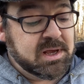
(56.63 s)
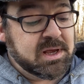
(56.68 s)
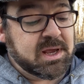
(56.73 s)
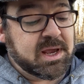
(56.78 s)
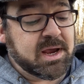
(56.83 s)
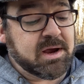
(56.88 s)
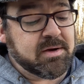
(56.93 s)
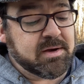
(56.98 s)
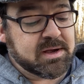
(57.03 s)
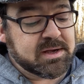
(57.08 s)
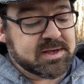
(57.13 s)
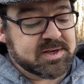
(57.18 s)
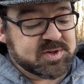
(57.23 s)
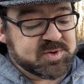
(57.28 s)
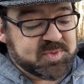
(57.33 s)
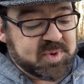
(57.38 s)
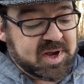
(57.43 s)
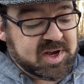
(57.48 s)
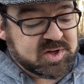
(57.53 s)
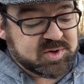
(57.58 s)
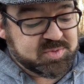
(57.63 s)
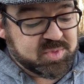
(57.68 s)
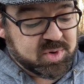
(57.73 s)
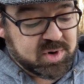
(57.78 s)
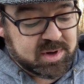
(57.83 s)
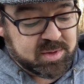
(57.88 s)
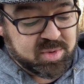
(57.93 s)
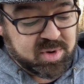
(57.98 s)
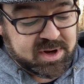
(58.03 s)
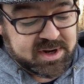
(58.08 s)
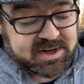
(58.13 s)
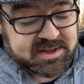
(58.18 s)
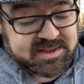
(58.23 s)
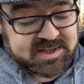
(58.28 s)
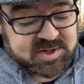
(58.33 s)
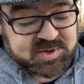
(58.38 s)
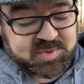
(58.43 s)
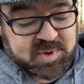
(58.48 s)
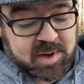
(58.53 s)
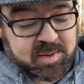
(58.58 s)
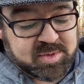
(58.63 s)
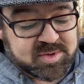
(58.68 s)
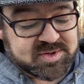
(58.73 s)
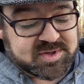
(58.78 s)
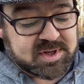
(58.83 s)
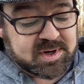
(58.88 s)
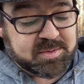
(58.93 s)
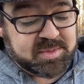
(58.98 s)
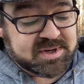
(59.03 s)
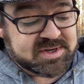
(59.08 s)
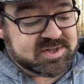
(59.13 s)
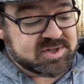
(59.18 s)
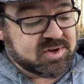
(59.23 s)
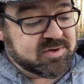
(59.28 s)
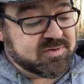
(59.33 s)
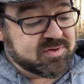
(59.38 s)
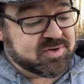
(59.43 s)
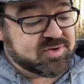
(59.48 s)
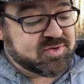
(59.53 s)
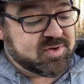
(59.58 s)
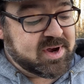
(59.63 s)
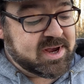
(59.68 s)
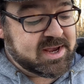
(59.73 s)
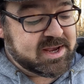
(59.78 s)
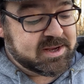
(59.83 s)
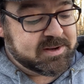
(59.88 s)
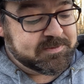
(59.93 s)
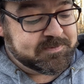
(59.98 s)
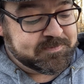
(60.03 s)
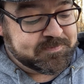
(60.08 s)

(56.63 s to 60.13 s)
Eric, his page boy, brought in these papers on a big silver tray.